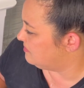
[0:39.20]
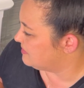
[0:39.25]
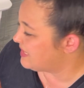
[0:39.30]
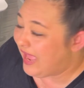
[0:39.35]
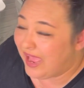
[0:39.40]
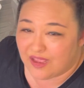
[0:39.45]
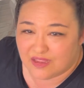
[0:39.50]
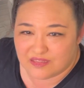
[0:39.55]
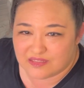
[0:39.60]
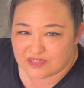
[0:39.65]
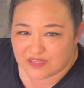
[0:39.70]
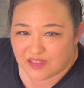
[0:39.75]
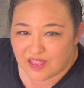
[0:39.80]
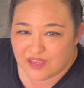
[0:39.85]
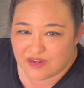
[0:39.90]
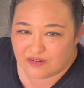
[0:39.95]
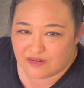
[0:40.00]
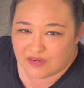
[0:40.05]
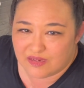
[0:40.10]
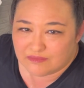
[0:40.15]
yeah, it's
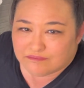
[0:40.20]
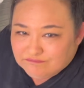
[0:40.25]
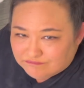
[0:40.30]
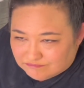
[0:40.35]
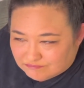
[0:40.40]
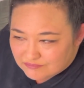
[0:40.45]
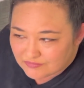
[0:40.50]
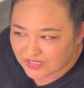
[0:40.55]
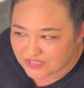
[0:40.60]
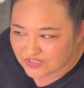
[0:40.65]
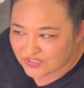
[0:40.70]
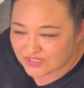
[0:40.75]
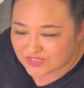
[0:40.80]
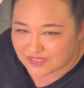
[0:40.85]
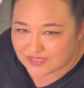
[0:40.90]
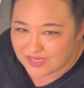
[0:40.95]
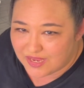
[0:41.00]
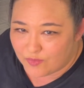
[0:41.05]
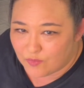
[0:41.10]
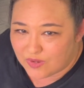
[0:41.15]
cluttery. Let's
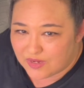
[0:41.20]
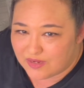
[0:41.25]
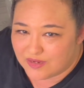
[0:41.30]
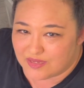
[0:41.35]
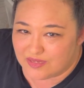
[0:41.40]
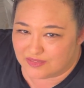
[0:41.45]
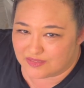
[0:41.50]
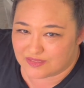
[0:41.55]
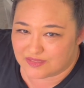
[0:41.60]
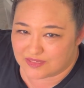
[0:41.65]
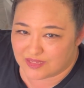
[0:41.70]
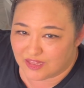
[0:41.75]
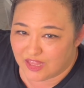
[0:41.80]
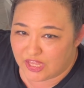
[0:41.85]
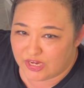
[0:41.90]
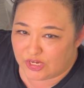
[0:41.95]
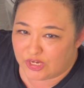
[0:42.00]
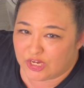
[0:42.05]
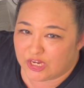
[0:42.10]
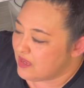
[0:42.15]
just say what it is, it's
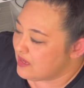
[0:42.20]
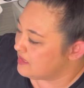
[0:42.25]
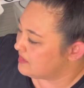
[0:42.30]
clutter.